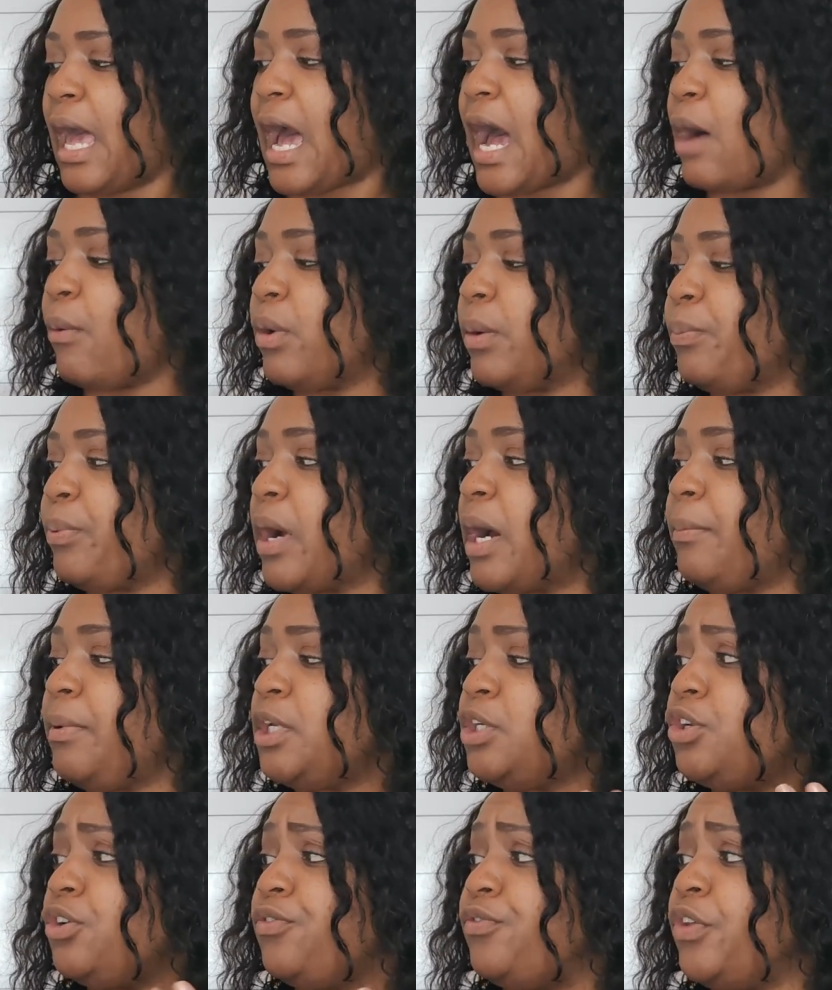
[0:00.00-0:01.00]
I would
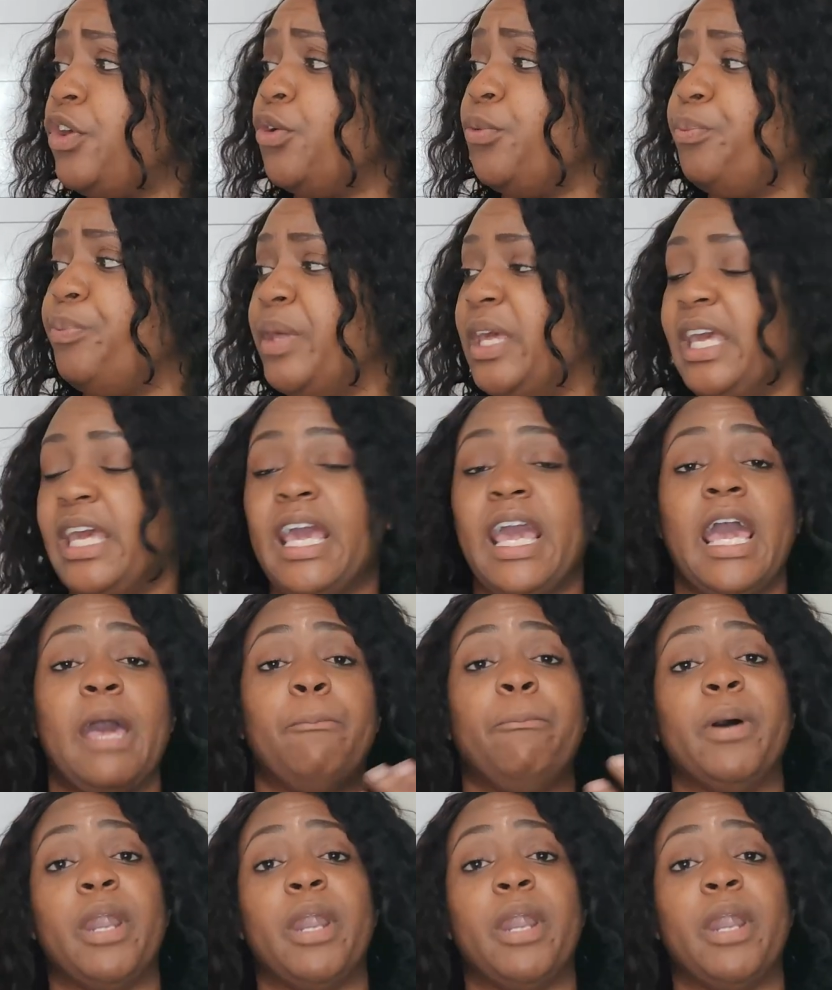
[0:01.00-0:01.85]
probably do view B,